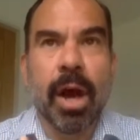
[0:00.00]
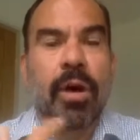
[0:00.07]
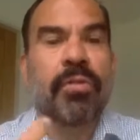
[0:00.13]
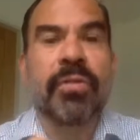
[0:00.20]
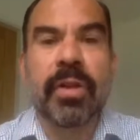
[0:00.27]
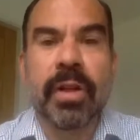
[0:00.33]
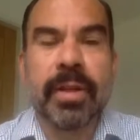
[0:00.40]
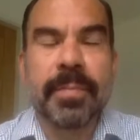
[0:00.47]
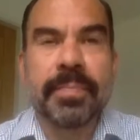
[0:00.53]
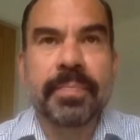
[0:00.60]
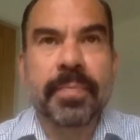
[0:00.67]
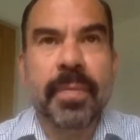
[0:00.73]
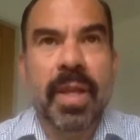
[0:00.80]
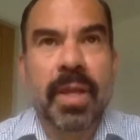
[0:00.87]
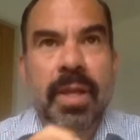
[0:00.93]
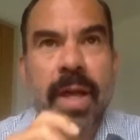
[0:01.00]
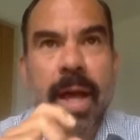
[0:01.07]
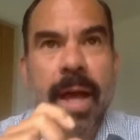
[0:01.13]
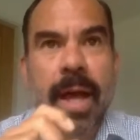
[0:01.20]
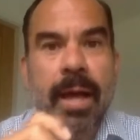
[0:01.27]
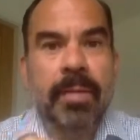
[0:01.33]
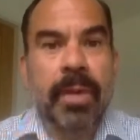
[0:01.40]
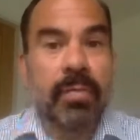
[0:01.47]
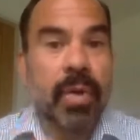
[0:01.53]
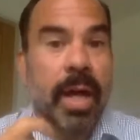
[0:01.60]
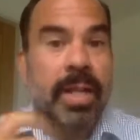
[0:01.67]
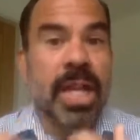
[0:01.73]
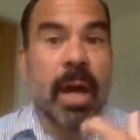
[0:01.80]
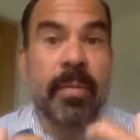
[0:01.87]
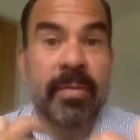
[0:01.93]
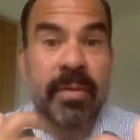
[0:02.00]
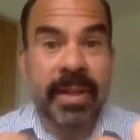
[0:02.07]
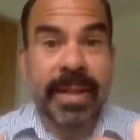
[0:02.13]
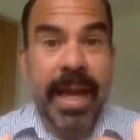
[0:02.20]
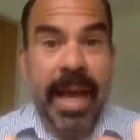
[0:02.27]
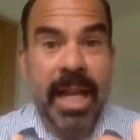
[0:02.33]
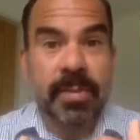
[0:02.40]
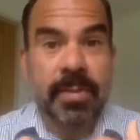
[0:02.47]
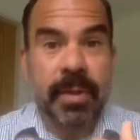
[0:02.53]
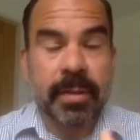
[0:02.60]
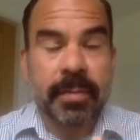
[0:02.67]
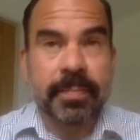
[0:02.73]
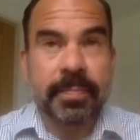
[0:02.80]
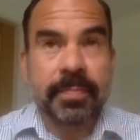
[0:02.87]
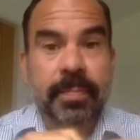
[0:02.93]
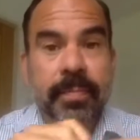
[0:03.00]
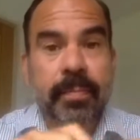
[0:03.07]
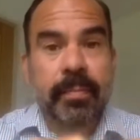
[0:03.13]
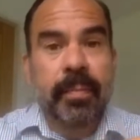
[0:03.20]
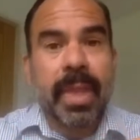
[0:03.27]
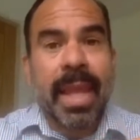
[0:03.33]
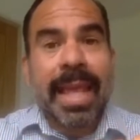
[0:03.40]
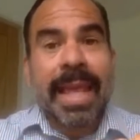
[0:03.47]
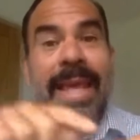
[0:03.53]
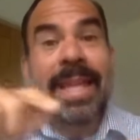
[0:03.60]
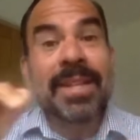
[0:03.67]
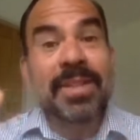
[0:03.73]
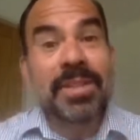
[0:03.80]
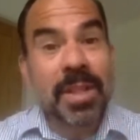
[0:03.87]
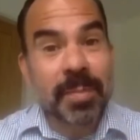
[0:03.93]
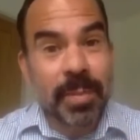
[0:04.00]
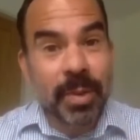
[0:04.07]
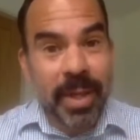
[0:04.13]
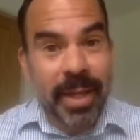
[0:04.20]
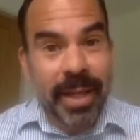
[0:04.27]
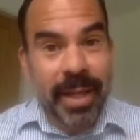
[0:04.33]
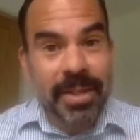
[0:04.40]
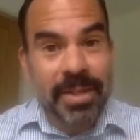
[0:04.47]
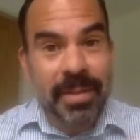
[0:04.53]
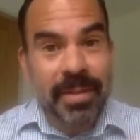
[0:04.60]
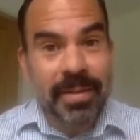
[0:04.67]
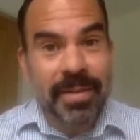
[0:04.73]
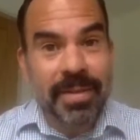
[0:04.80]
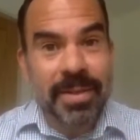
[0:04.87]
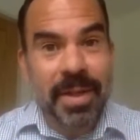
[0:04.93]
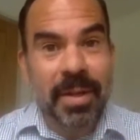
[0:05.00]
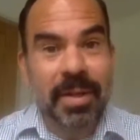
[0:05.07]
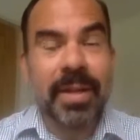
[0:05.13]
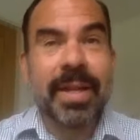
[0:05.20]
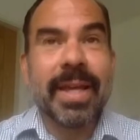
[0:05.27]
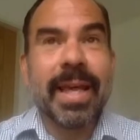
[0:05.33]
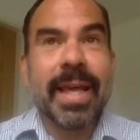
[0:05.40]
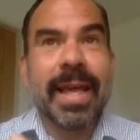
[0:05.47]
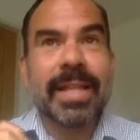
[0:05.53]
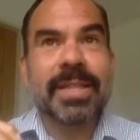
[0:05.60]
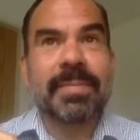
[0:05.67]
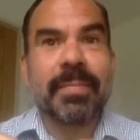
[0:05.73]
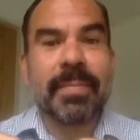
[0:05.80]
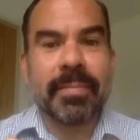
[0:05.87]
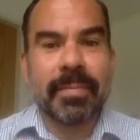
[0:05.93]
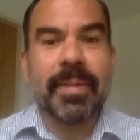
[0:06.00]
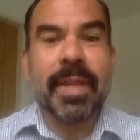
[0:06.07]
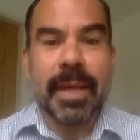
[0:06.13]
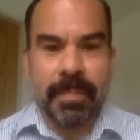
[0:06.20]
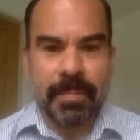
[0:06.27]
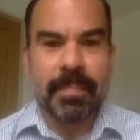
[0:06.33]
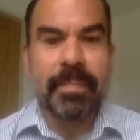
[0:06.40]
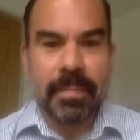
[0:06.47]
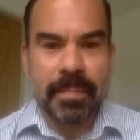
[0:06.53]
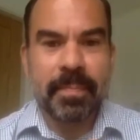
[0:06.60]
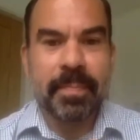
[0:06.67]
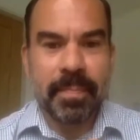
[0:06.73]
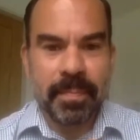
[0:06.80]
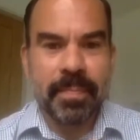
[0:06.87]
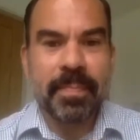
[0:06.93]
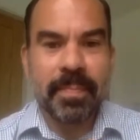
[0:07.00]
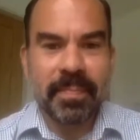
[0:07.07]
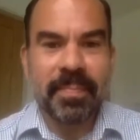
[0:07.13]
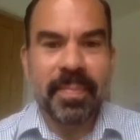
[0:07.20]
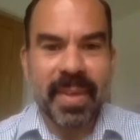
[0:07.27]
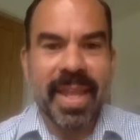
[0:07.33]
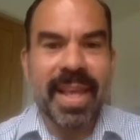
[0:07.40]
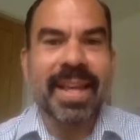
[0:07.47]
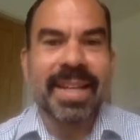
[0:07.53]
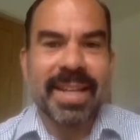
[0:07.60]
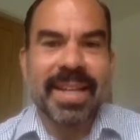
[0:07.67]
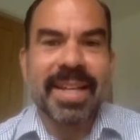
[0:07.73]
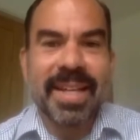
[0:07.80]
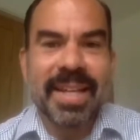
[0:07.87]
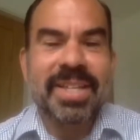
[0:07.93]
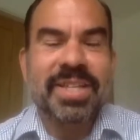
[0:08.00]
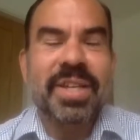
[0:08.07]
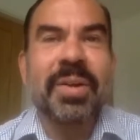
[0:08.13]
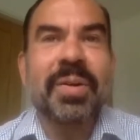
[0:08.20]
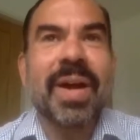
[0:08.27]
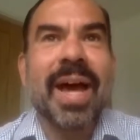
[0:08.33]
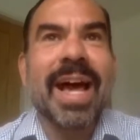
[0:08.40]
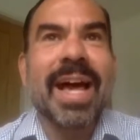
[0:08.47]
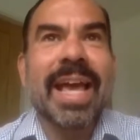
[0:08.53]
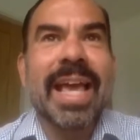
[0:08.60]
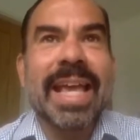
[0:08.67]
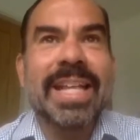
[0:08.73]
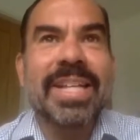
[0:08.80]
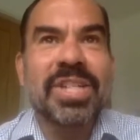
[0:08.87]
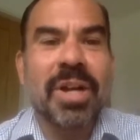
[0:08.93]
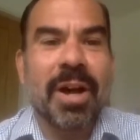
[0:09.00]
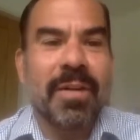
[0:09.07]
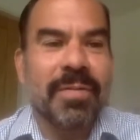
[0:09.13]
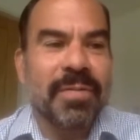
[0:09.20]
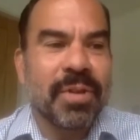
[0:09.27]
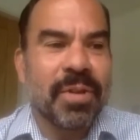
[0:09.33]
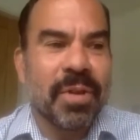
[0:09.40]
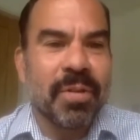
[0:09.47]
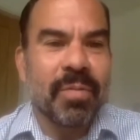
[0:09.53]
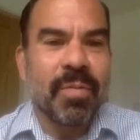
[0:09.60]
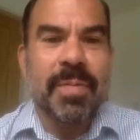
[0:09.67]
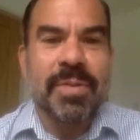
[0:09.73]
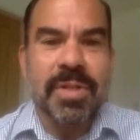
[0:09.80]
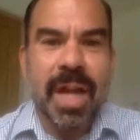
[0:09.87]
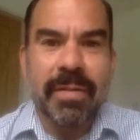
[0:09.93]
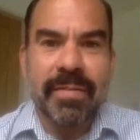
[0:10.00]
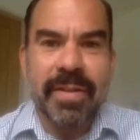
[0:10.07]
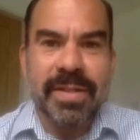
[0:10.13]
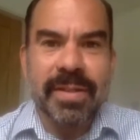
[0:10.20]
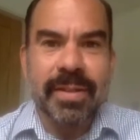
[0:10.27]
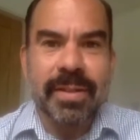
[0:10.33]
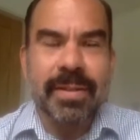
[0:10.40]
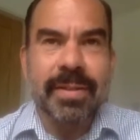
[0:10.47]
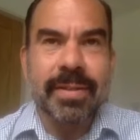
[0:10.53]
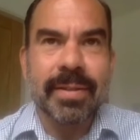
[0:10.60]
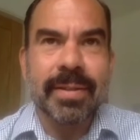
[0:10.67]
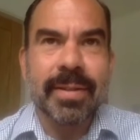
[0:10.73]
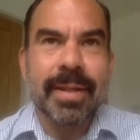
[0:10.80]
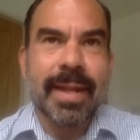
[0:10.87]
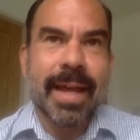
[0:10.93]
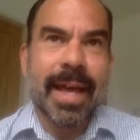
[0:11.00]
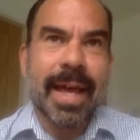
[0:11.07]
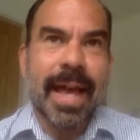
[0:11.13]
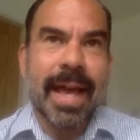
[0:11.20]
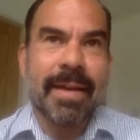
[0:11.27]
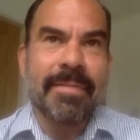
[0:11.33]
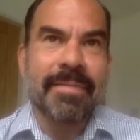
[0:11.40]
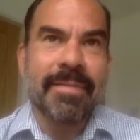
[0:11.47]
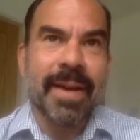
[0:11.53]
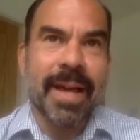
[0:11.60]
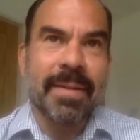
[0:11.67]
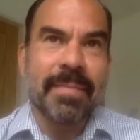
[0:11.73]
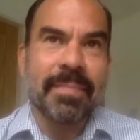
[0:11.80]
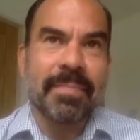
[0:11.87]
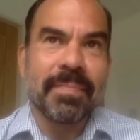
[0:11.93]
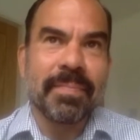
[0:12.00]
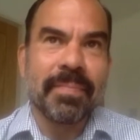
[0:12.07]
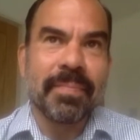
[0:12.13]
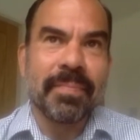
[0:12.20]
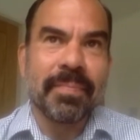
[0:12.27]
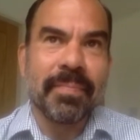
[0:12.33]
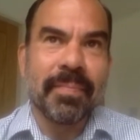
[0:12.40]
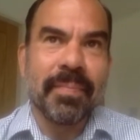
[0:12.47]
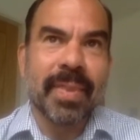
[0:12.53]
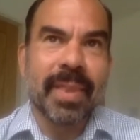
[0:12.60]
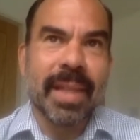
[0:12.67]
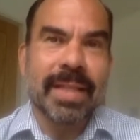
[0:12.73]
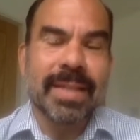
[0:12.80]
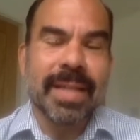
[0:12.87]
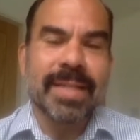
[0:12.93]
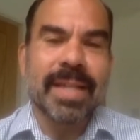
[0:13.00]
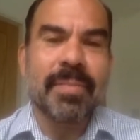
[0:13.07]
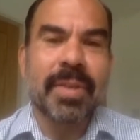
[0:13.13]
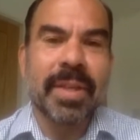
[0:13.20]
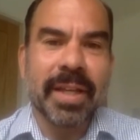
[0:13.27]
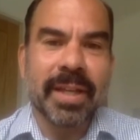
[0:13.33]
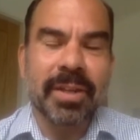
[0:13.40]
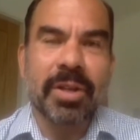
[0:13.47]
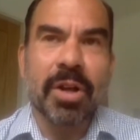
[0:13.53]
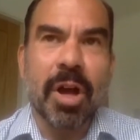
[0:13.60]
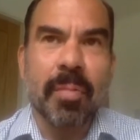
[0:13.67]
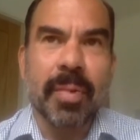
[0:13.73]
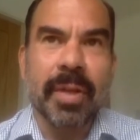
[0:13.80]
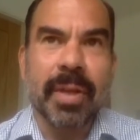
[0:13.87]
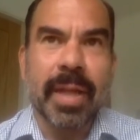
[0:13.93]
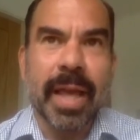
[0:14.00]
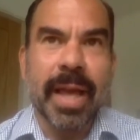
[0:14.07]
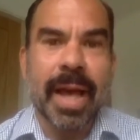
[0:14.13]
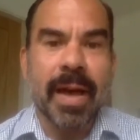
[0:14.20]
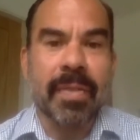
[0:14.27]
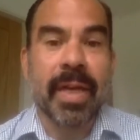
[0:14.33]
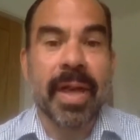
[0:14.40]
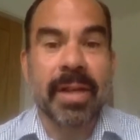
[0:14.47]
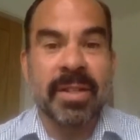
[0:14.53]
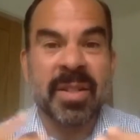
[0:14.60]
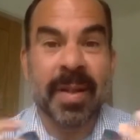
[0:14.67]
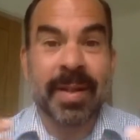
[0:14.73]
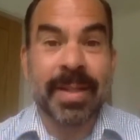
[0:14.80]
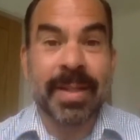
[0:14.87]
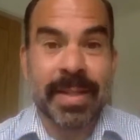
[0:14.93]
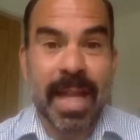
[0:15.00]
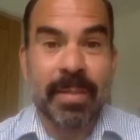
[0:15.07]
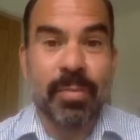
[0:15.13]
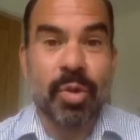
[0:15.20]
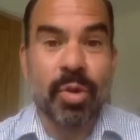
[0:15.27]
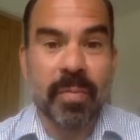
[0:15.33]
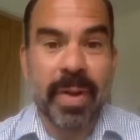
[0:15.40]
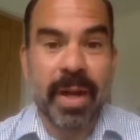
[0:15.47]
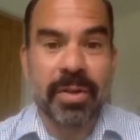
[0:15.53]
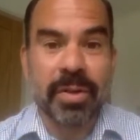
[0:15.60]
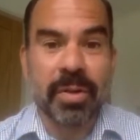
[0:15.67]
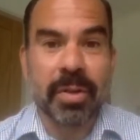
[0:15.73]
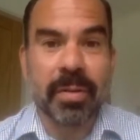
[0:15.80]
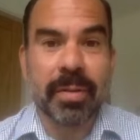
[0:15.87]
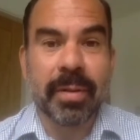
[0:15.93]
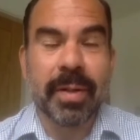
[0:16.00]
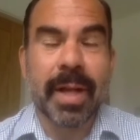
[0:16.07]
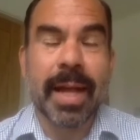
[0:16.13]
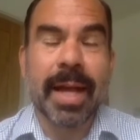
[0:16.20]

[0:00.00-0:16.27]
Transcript: offer, the right type of engagement into the booking engine. So how does it do that then? I mean, how? Yeah. So each of your website visitors have, let's say, something in common. They are there to understand more about your